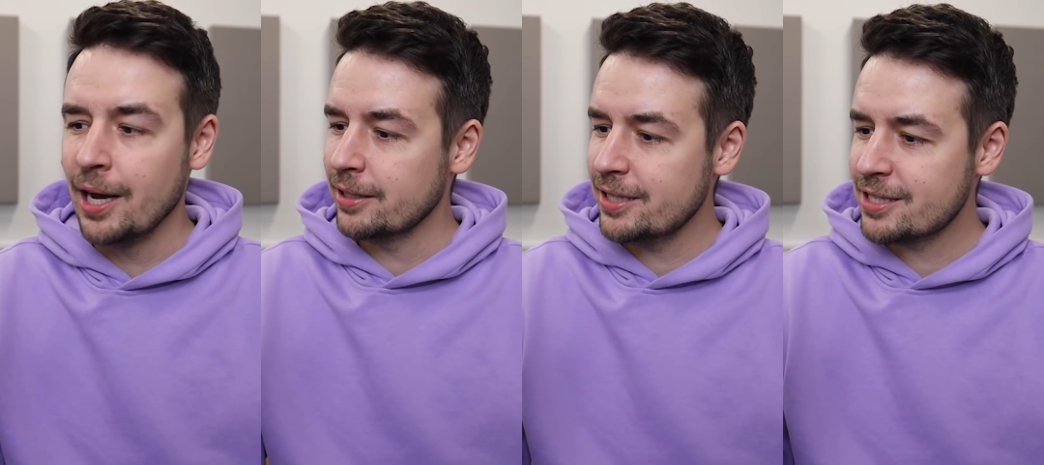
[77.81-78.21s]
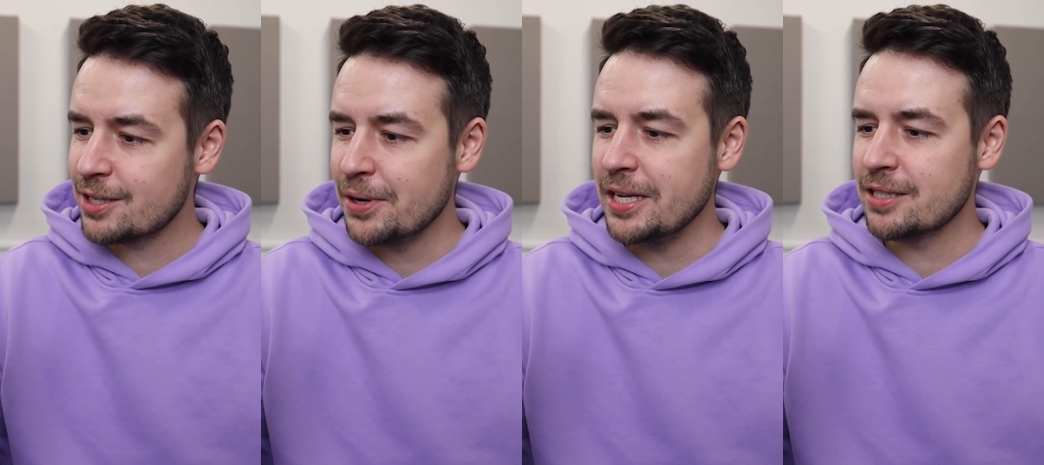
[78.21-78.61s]
This
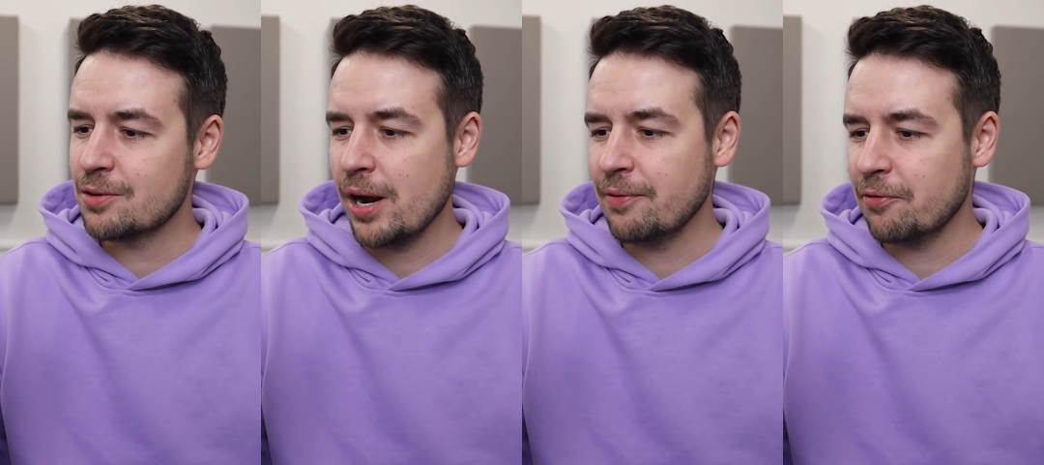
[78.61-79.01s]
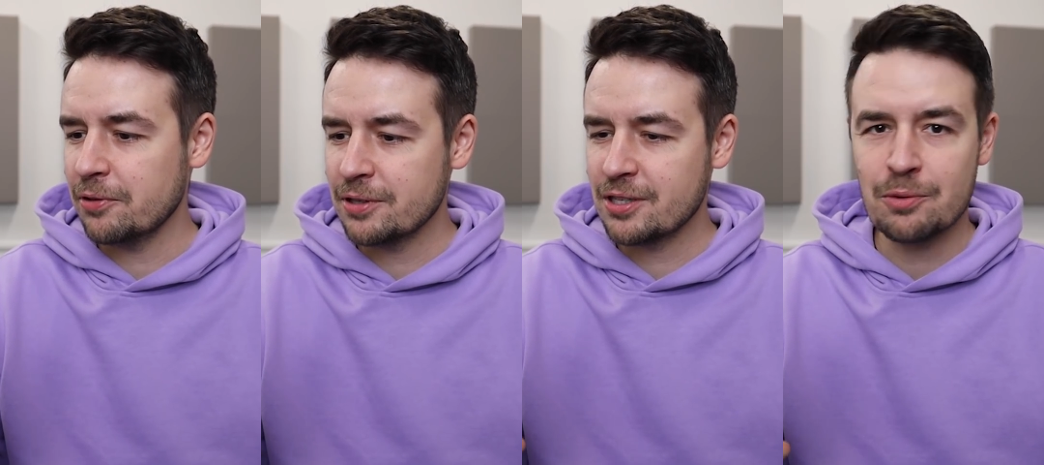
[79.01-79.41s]
screen is great
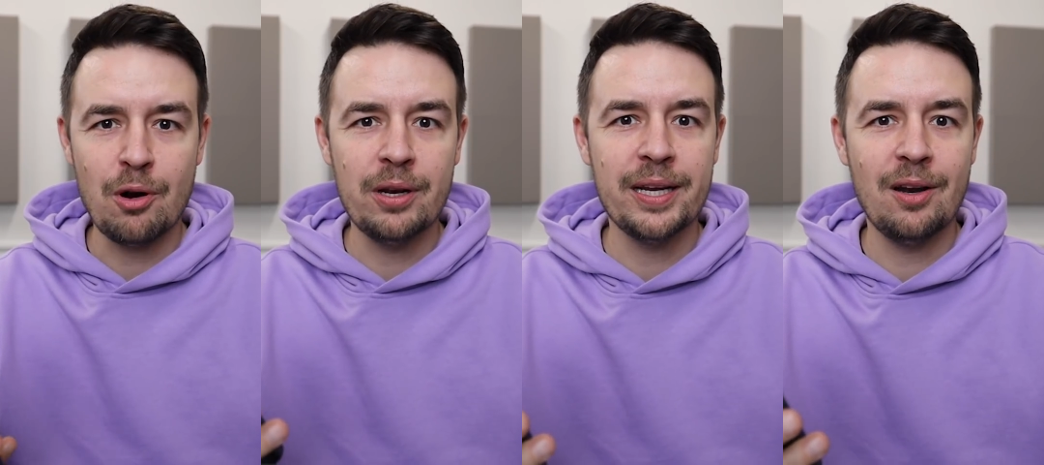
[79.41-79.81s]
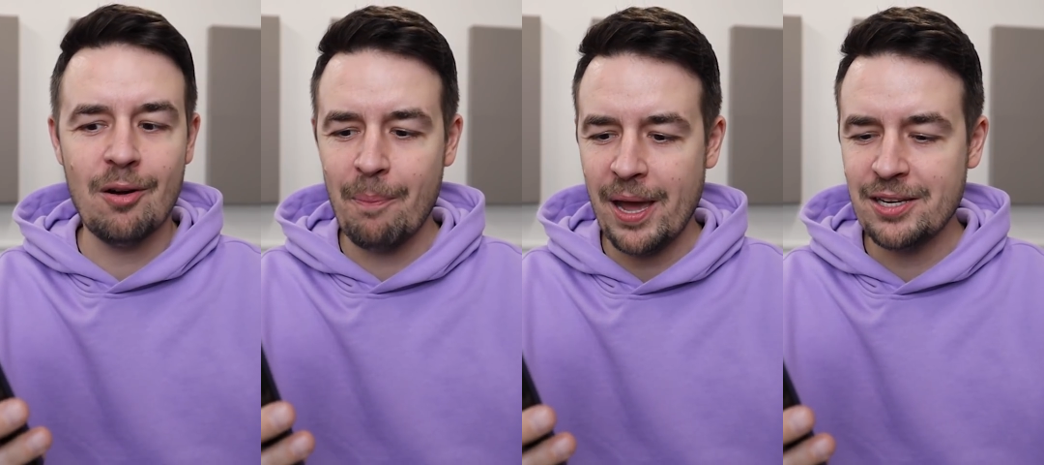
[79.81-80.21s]
for scrolling
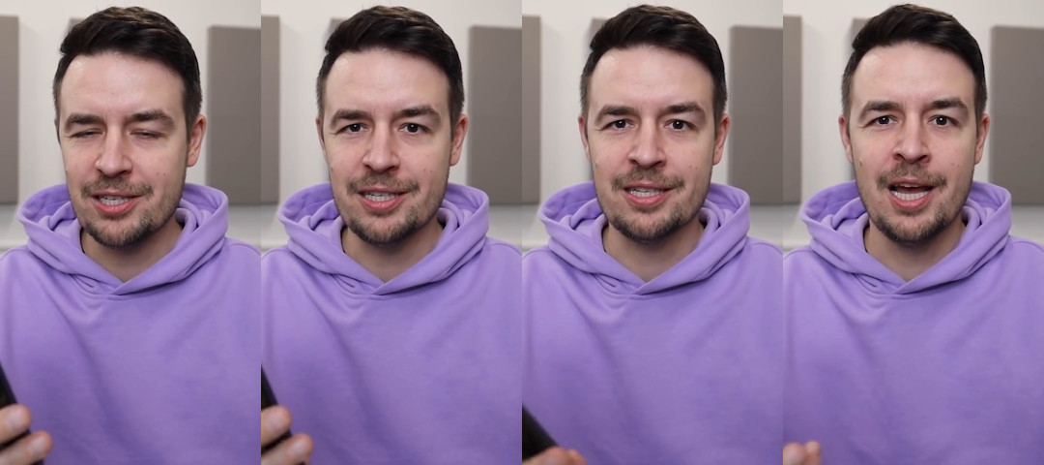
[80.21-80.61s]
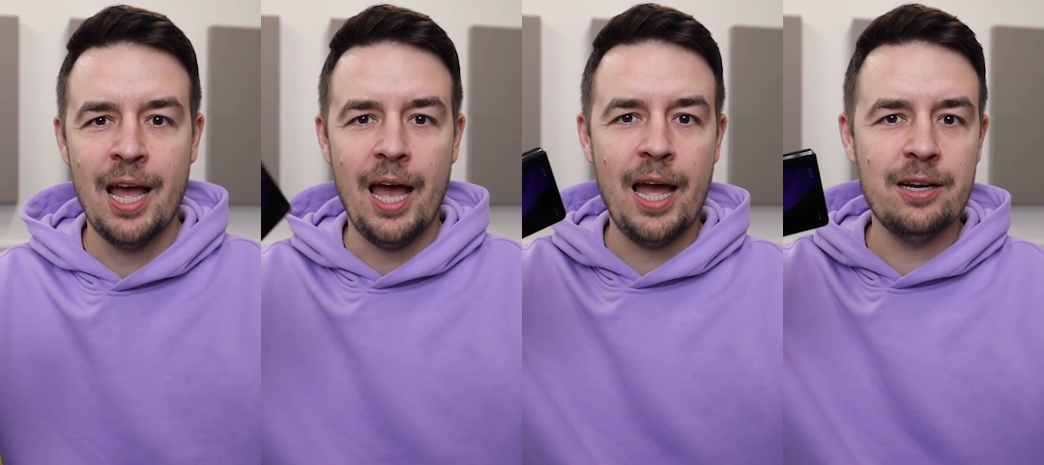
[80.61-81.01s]
long pages
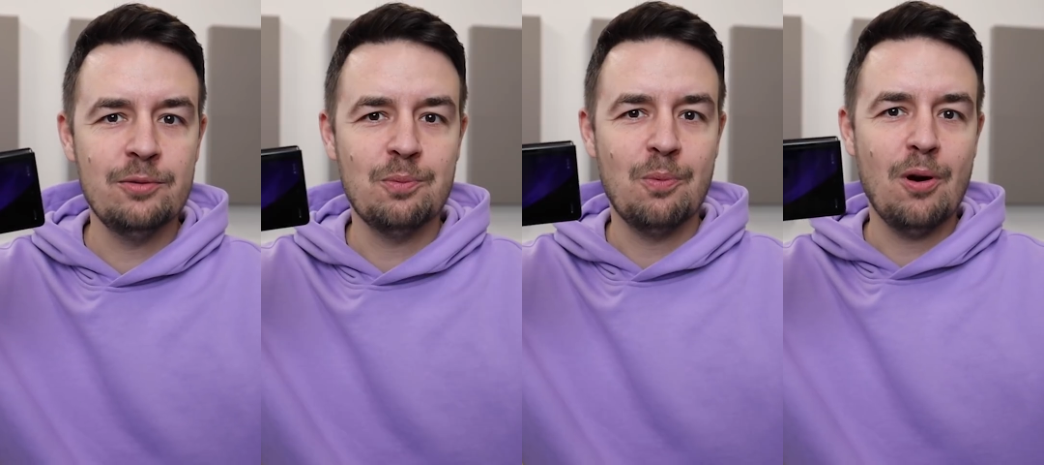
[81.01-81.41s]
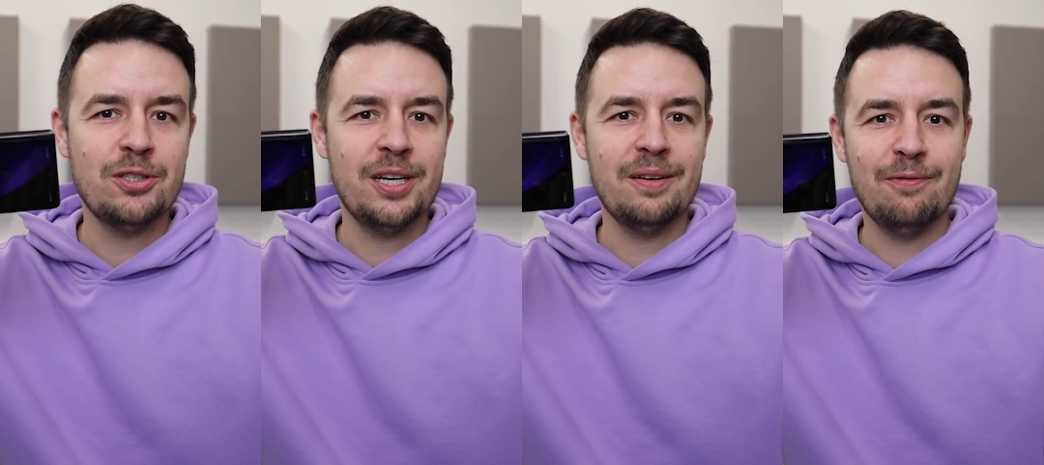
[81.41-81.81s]
and
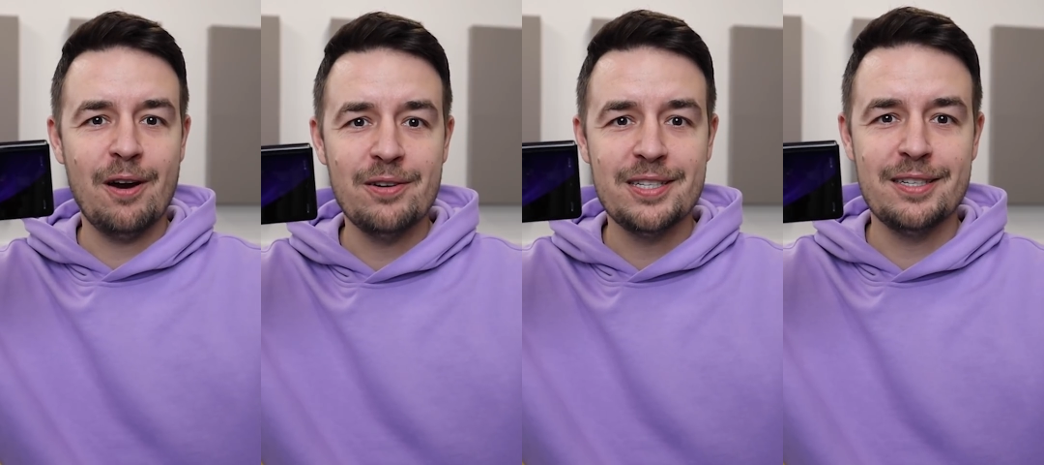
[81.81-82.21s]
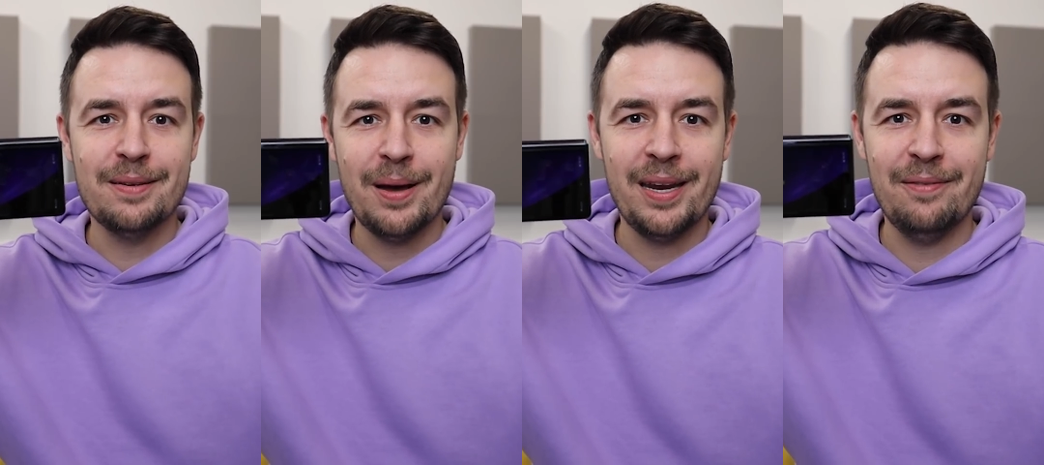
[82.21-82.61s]
watching very
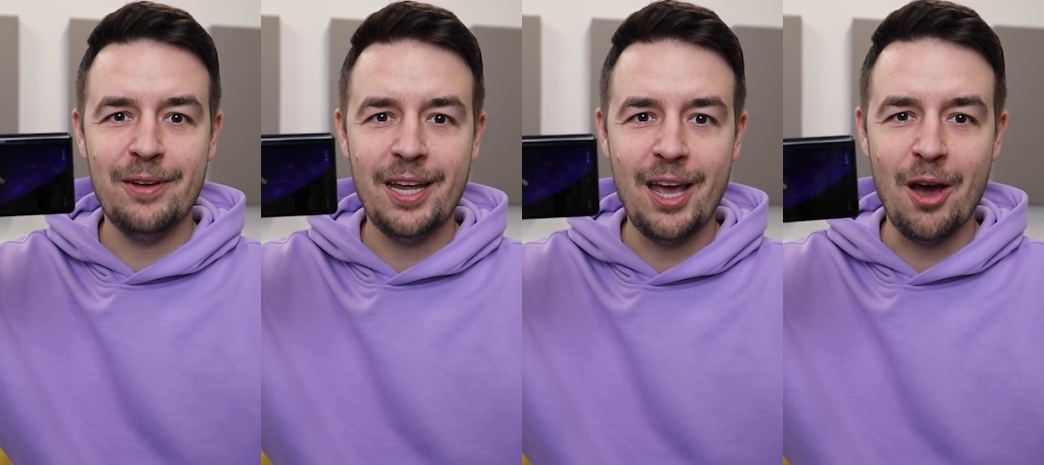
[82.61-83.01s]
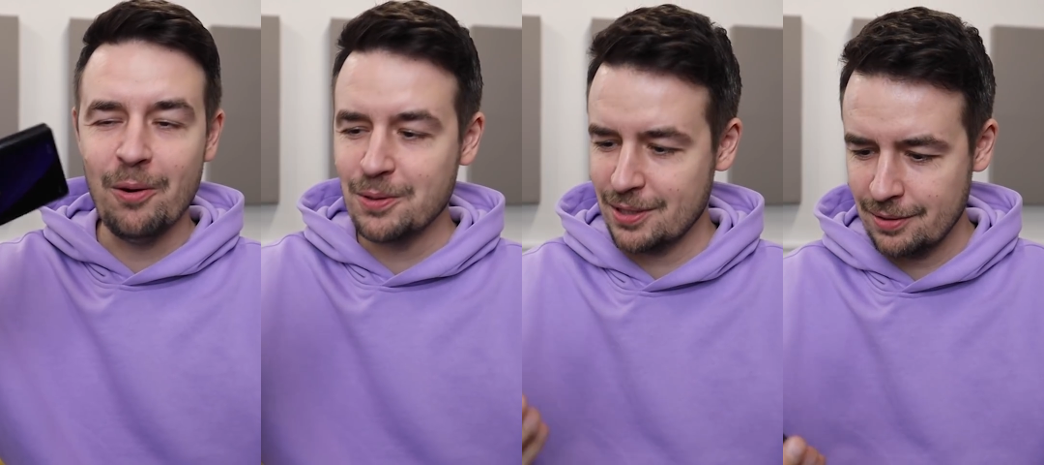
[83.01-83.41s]
cinematic
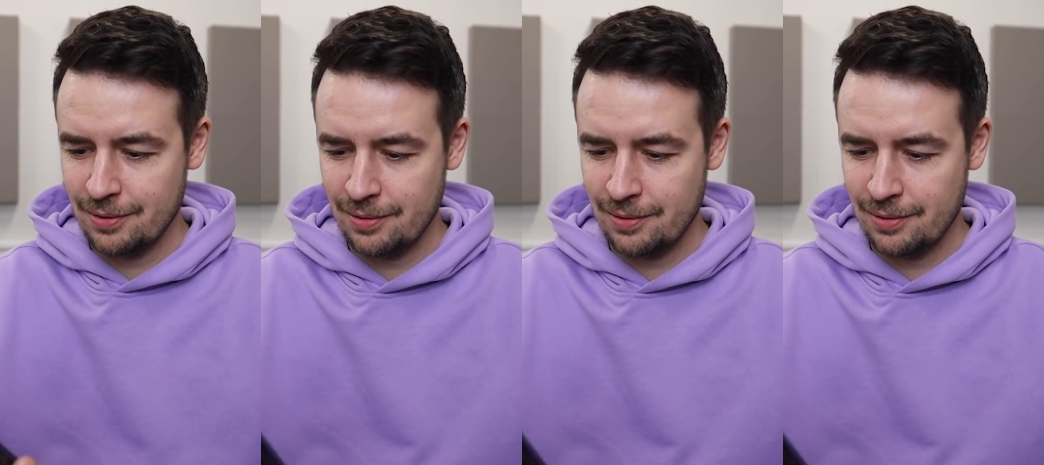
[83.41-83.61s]
videos.